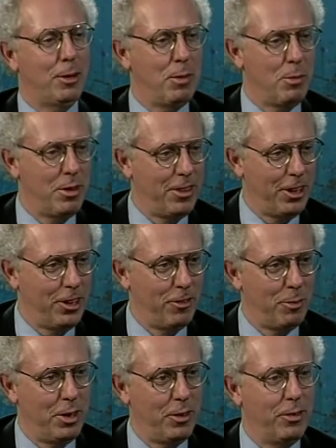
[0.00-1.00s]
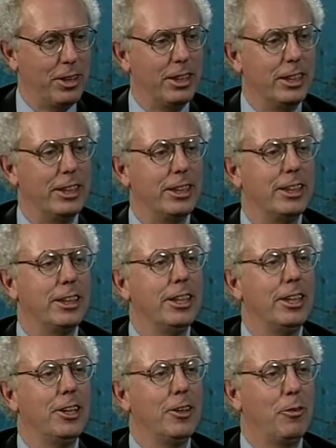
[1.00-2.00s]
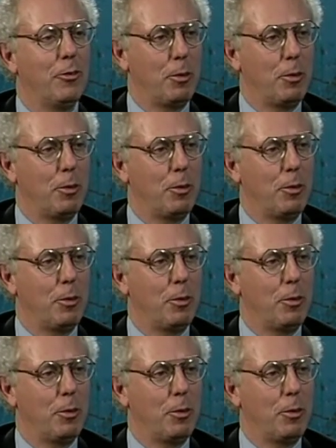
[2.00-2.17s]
Beebe, thank you for being with My us. My pleasure, Tony. Thank you.